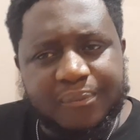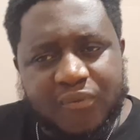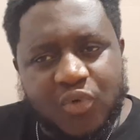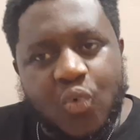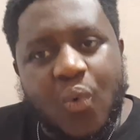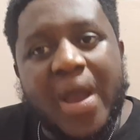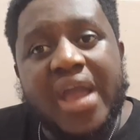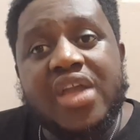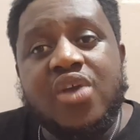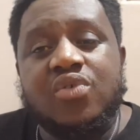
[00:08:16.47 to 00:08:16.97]

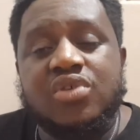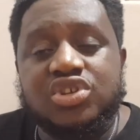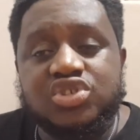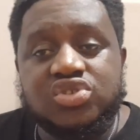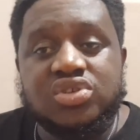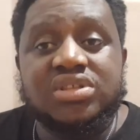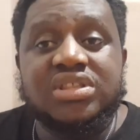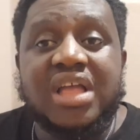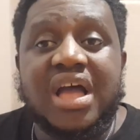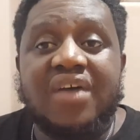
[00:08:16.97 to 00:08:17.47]
while he was
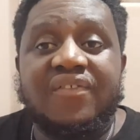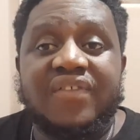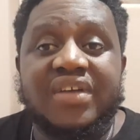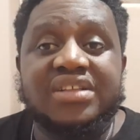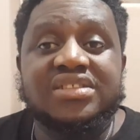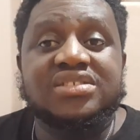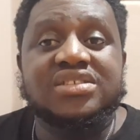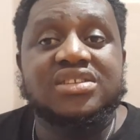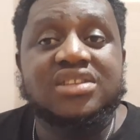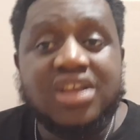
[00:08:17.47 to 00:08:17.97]
doing that
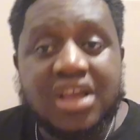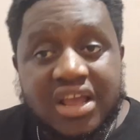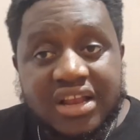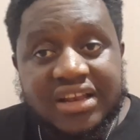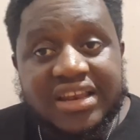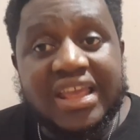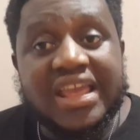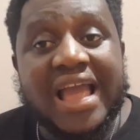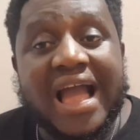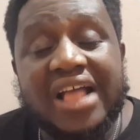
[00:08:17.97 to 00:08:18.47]
venting,
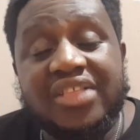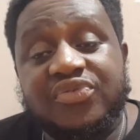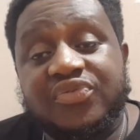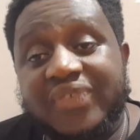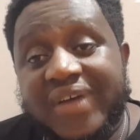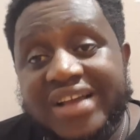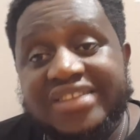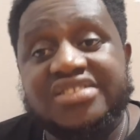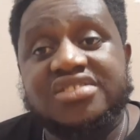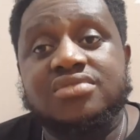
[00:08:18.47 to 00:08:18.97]
they
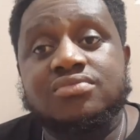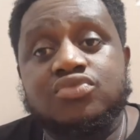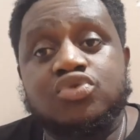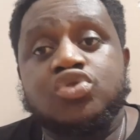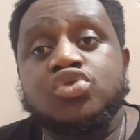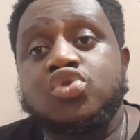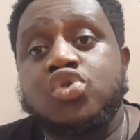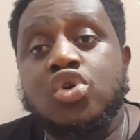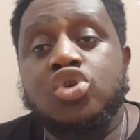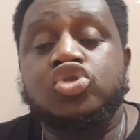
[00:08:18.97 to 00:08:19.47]
advised him to
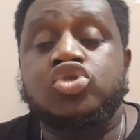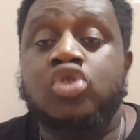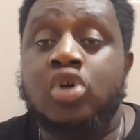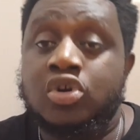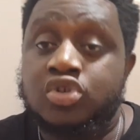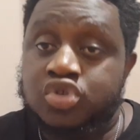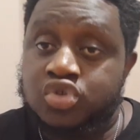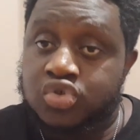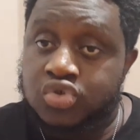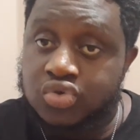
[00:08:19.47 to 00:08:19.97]
go
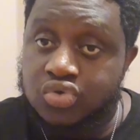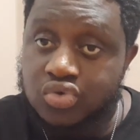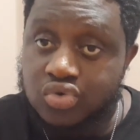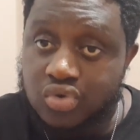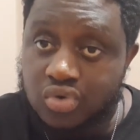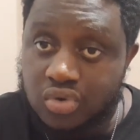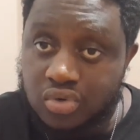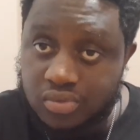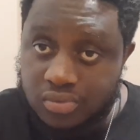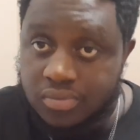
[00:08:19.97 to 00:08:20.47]
talk to
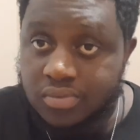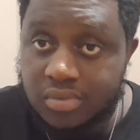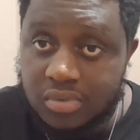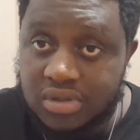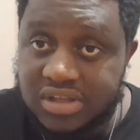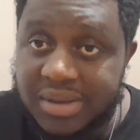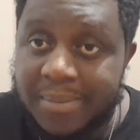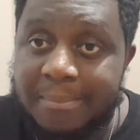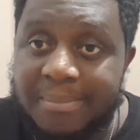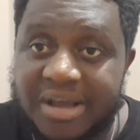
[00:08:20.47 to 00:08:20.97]

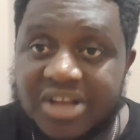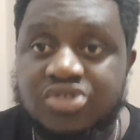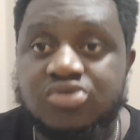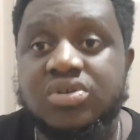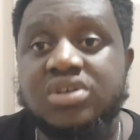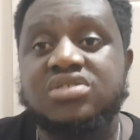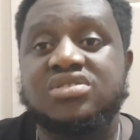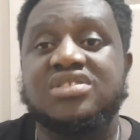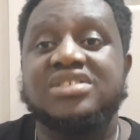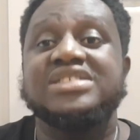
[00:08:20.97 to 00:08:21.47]
the
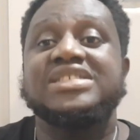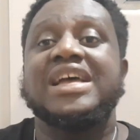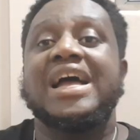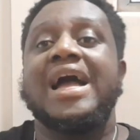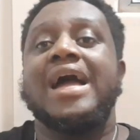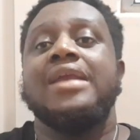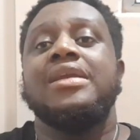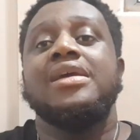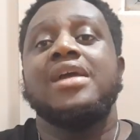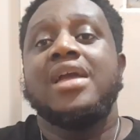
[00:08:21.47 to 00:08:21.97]
Mbadiwe twins,
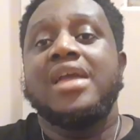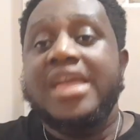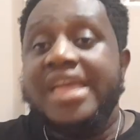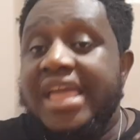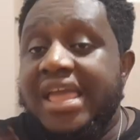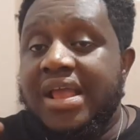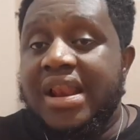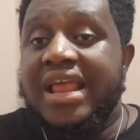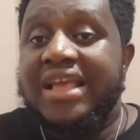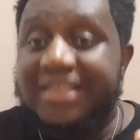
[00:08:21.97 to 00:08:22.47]
and he
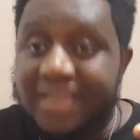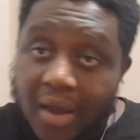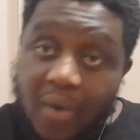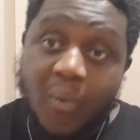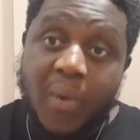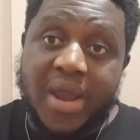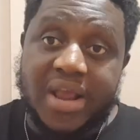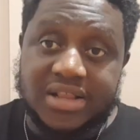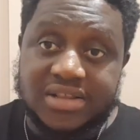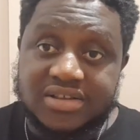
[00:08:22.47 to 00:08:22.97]
later
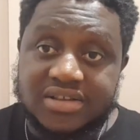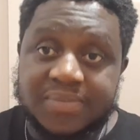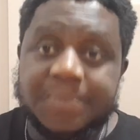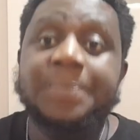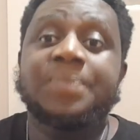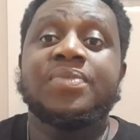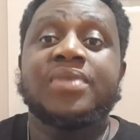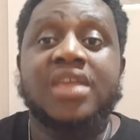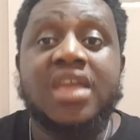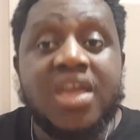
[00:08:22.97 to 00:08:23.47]
went.
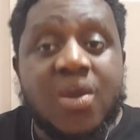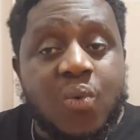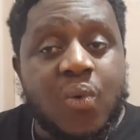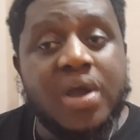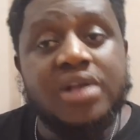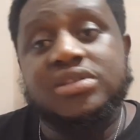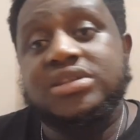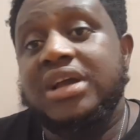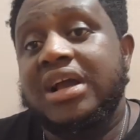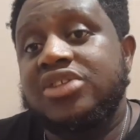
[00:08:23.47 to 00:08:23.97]
He
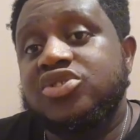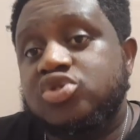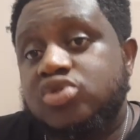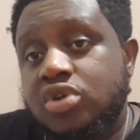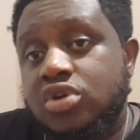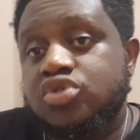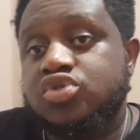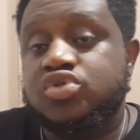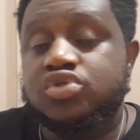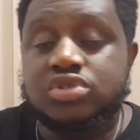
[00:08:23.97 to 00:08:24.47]
went and
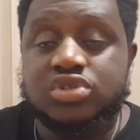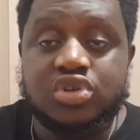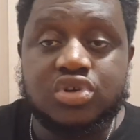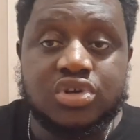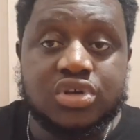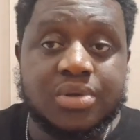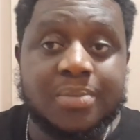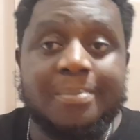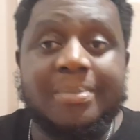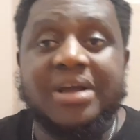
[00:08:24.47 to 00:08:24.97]
talked to
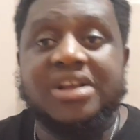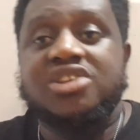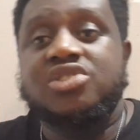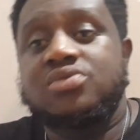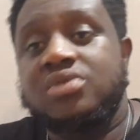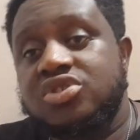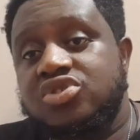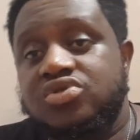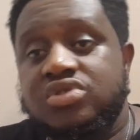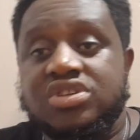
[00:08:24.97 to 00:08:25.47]
the
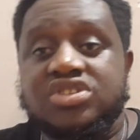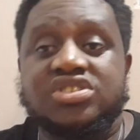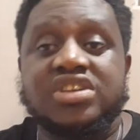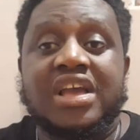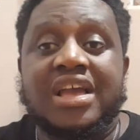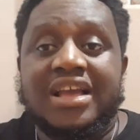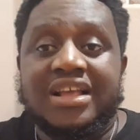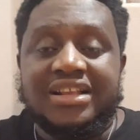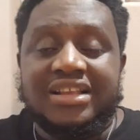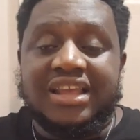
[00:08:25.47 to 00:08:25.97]
Mbadiwe twins.
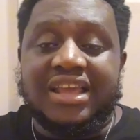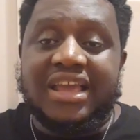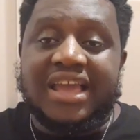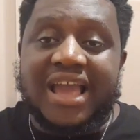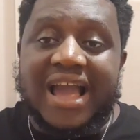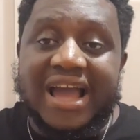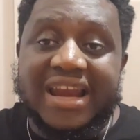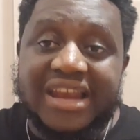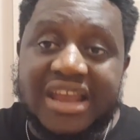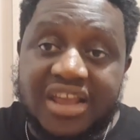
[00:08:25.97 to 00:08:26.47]
They
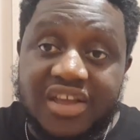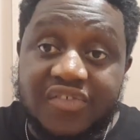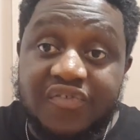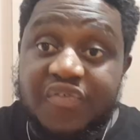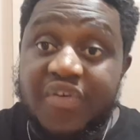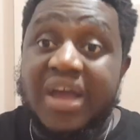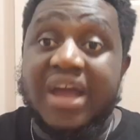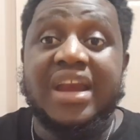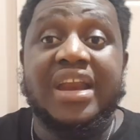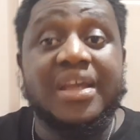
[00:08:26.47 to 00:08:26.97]
had a
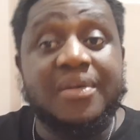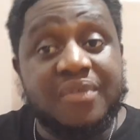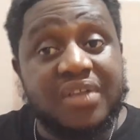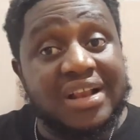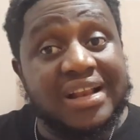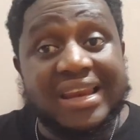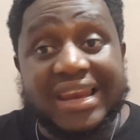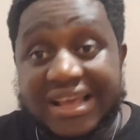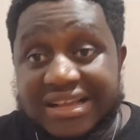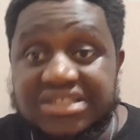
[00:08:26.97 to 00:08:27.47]
very
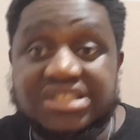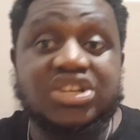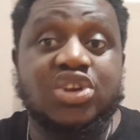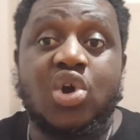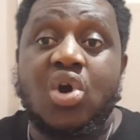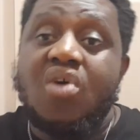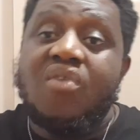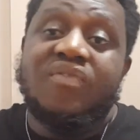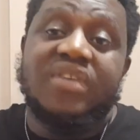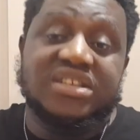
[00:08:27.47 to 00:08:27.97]
lengthy
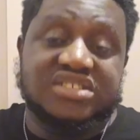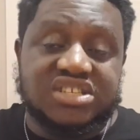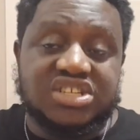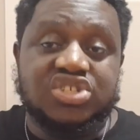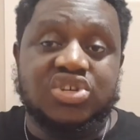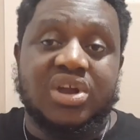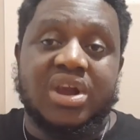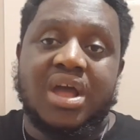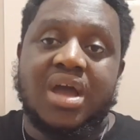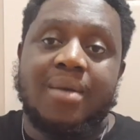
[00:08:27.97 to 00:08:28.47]

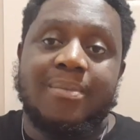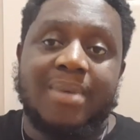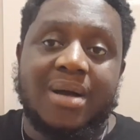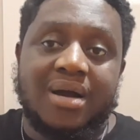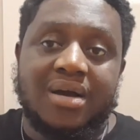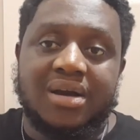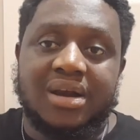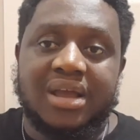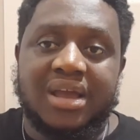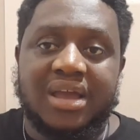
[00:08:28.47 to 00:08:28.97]
conversation
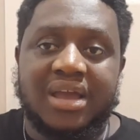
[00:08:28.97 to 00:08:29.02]
about